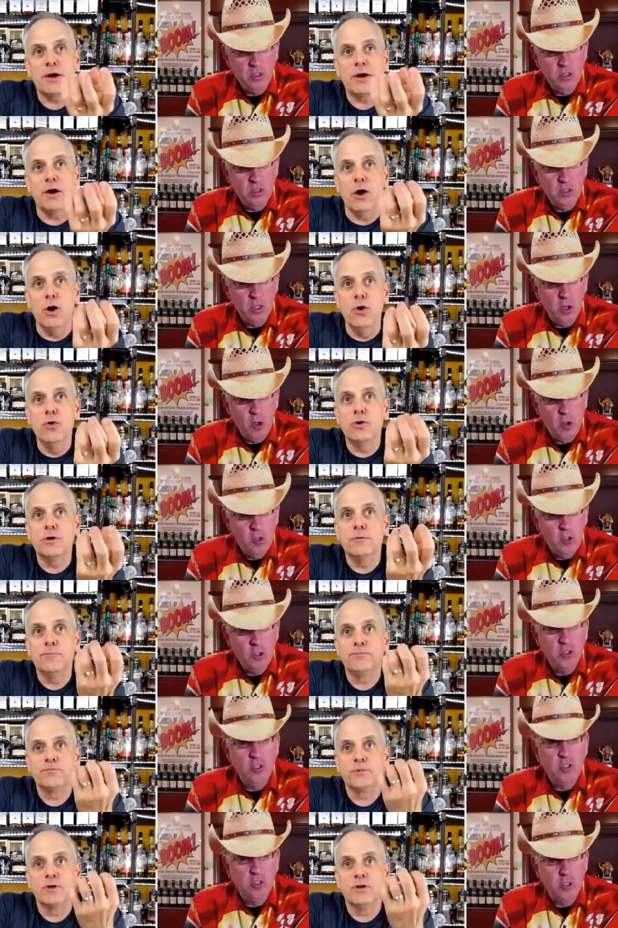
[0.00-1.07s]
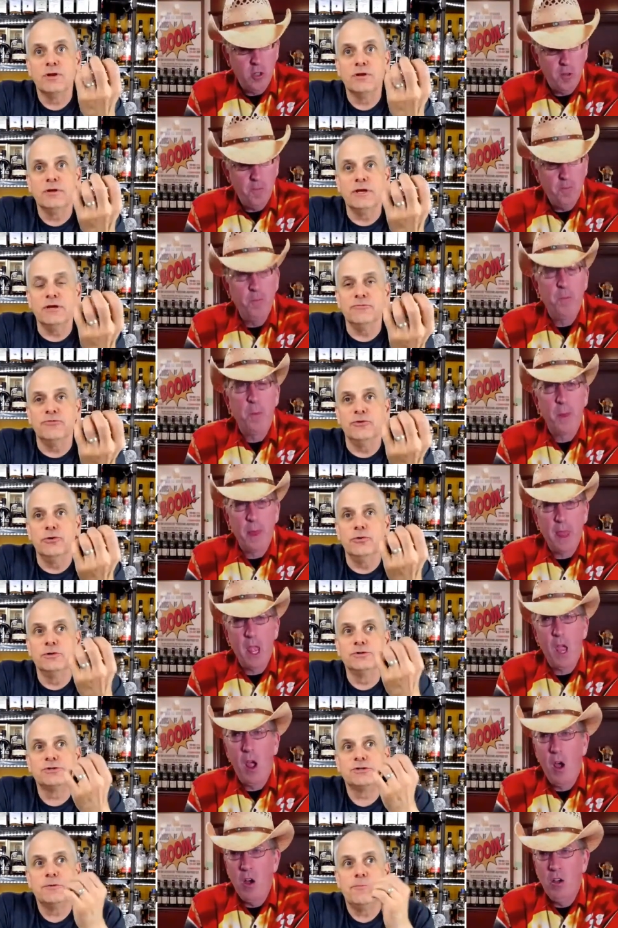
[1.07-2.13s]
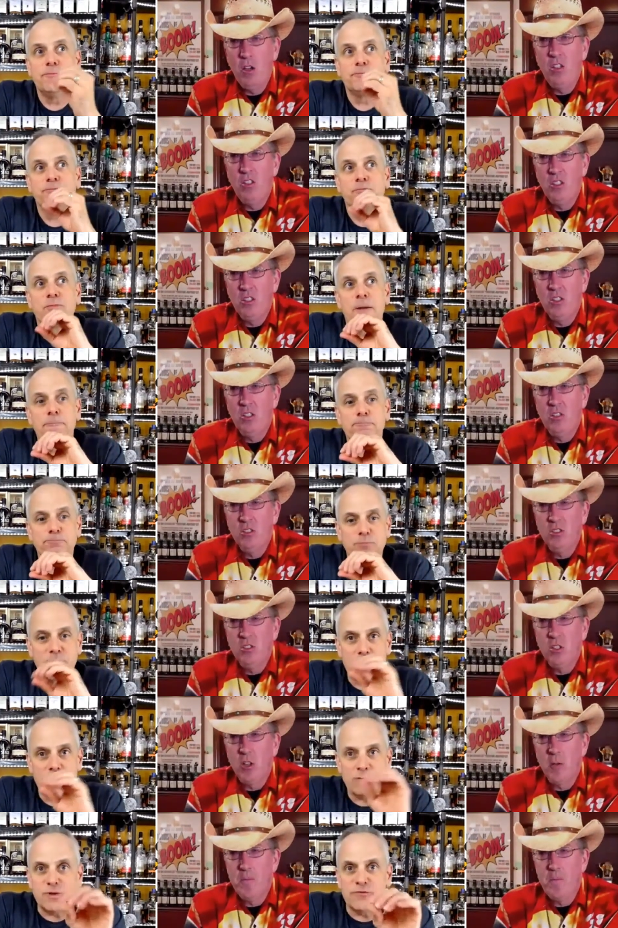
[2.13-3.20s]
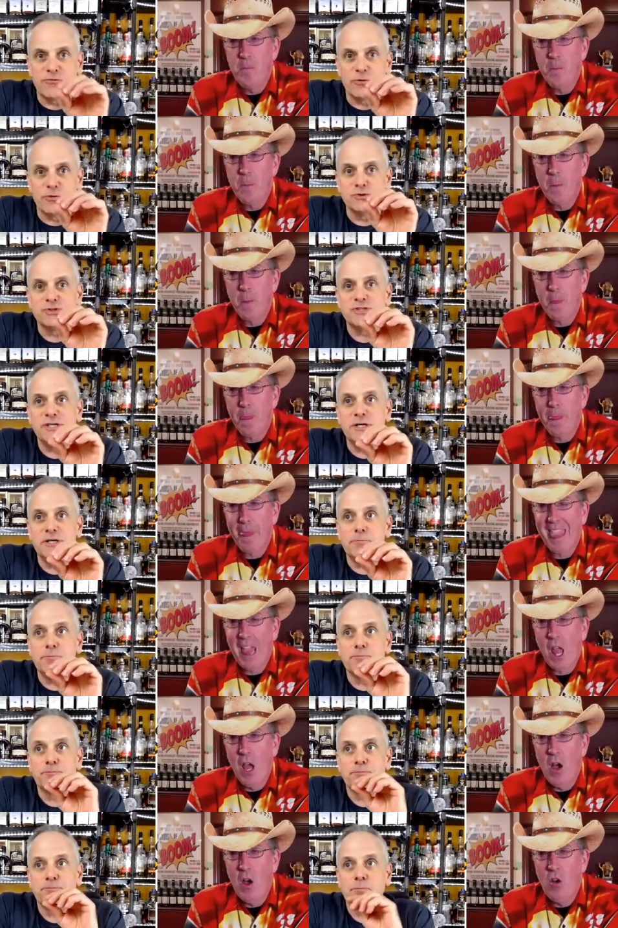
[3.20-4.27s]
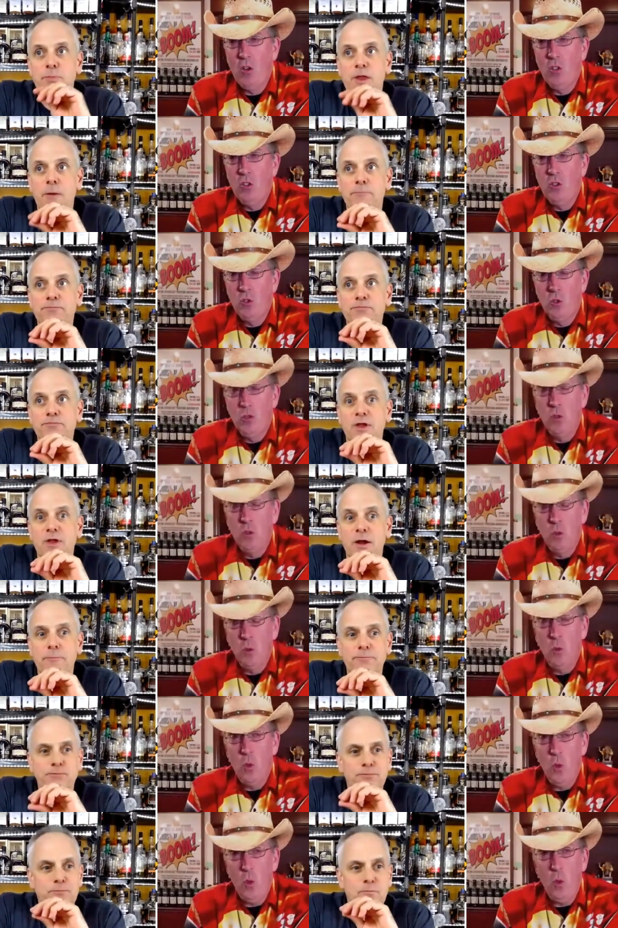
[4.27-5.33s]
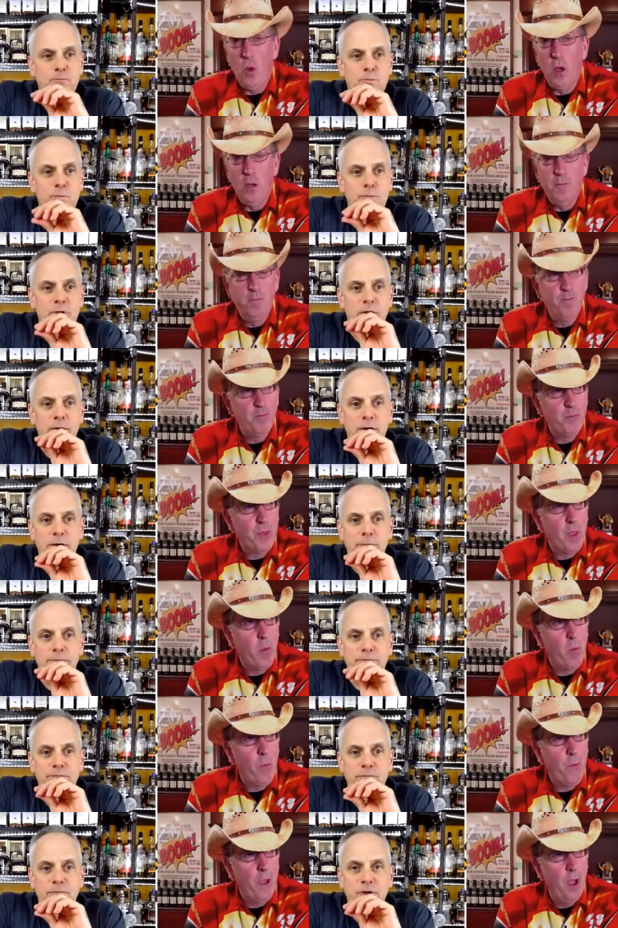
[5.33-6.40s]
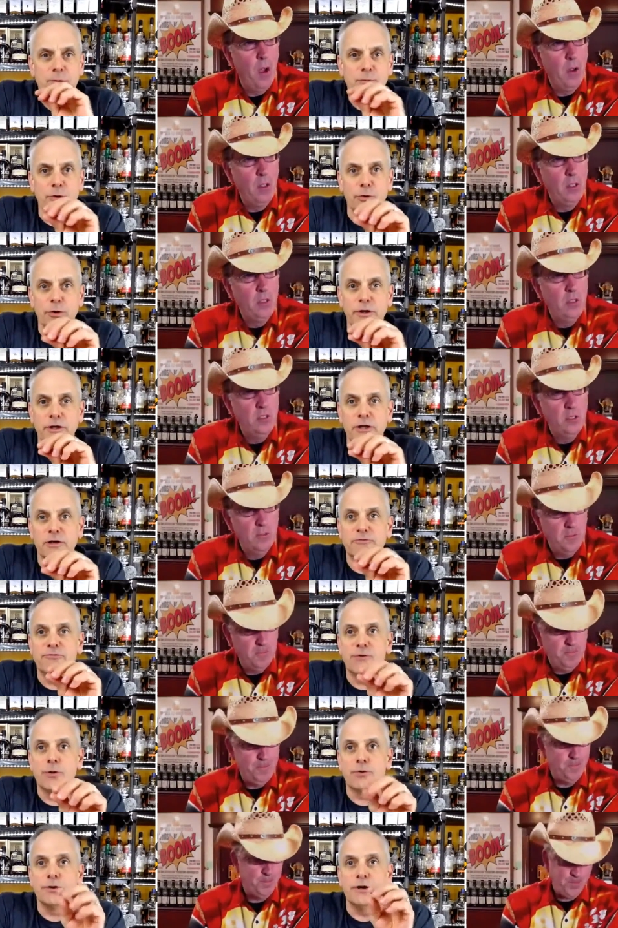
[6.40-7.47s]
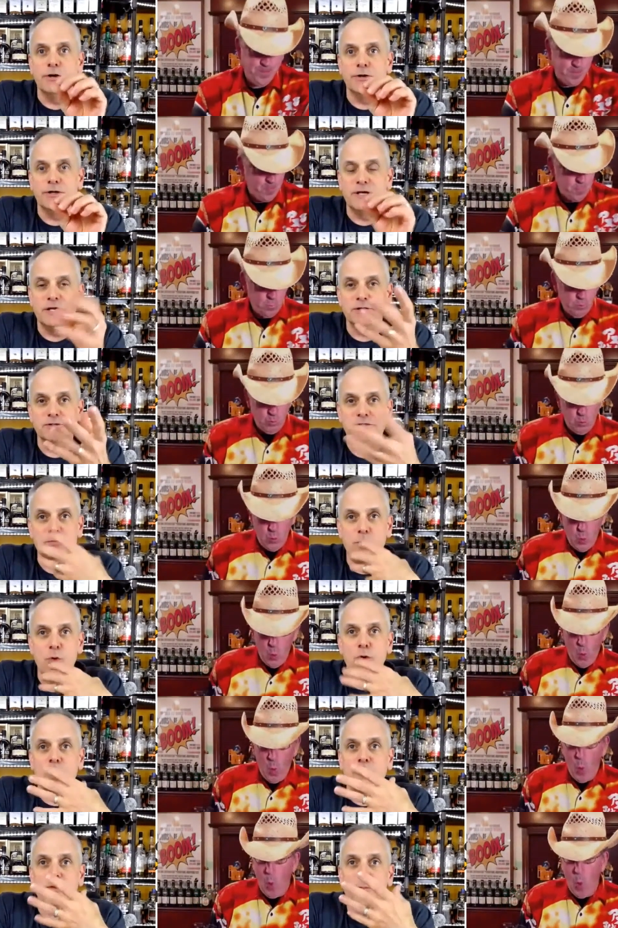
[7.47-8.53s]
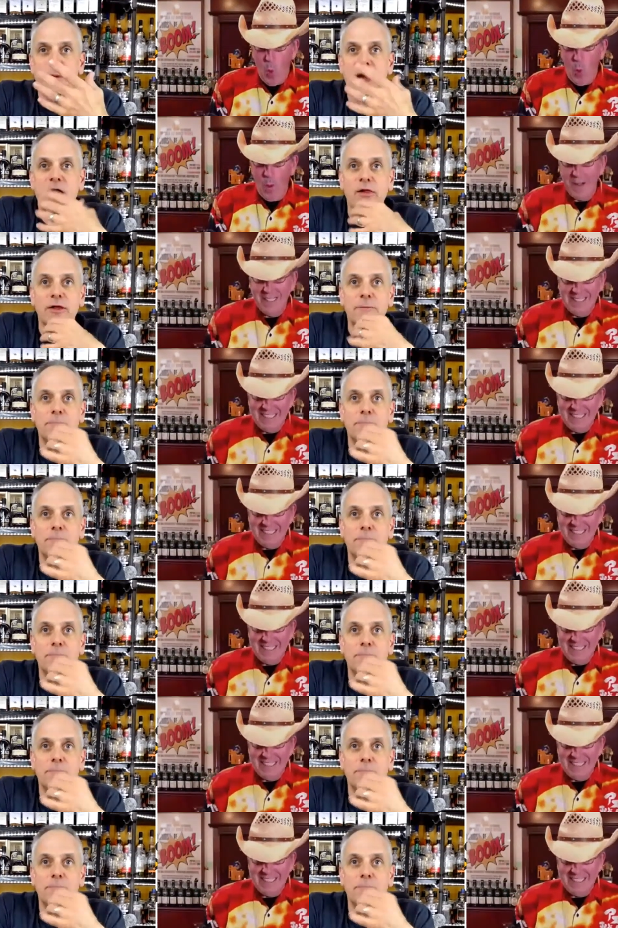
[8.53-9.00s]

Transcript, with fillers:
Speaker 1: oak influence. That was my first sip. Ooh. I'm going to really look forward here to getting some more on the palate.